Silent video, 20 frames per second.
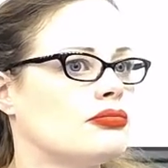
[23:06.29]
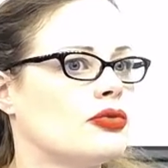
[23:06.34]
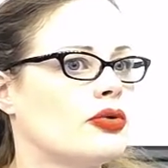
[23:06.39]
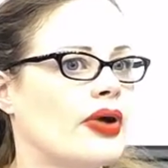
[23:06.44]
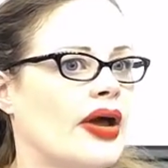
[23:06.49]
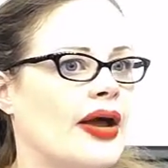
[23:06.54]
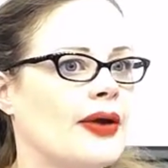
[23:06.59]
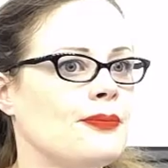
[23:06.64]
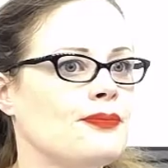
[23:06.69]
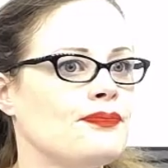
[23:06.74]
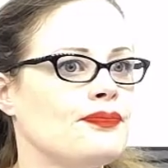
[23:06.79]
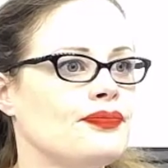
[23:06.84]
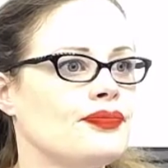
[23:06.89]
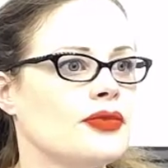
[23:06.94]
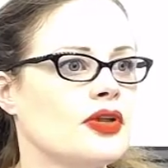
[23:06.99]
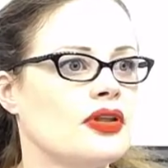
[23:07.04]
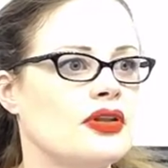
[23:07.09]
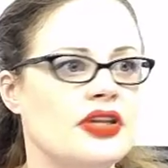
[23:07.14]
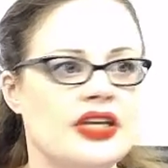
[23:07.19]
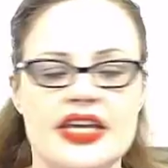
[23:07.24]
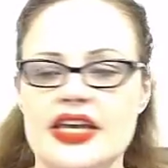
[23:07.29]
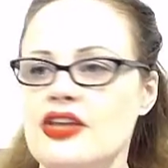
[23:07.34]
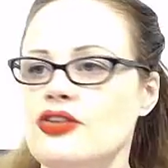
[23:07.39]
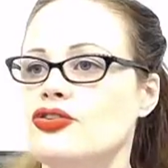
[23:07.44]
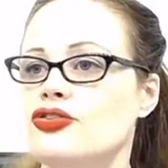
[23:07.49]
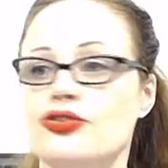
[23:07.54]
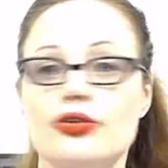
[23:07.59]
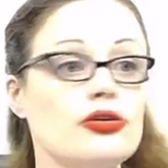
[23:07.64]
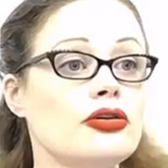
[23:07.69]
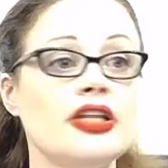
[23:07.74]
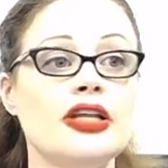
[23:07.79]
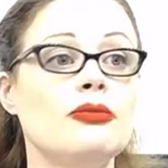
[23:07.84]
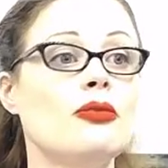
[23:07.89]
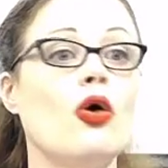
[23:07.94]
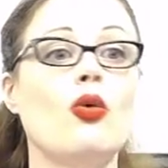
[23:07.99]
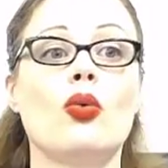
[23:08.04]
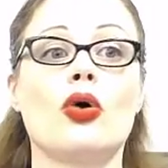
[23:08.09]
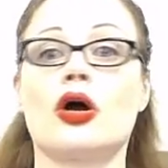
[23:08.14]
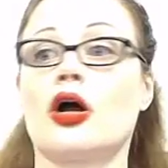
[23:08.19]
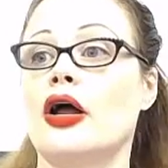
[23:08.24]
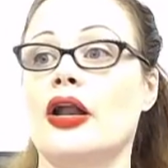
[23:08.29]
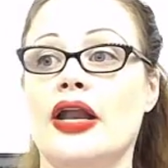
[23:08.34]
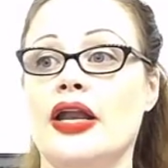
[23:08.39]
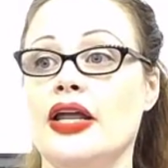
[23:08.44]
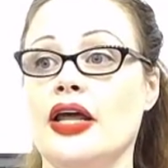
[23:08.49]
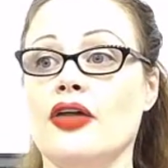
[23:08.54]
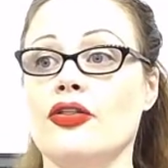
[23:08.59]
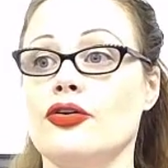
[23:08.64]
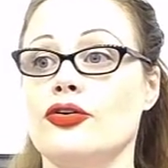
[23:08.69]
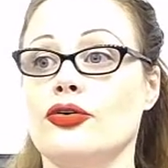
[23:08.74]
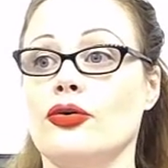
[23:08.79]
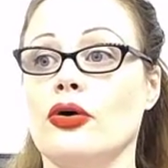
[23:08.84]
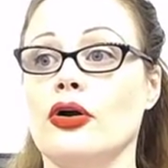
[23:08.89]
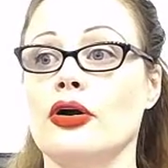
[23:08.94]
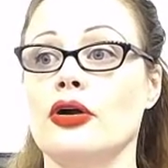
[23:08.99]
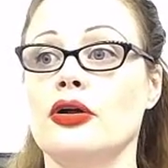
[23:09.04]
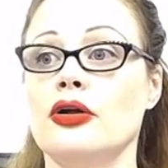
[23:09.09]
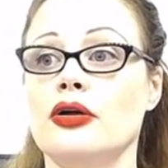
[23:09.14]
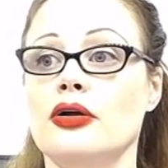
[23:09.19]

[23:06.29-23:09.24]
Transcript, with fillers: Okay? The keys certainly won't work on any other door.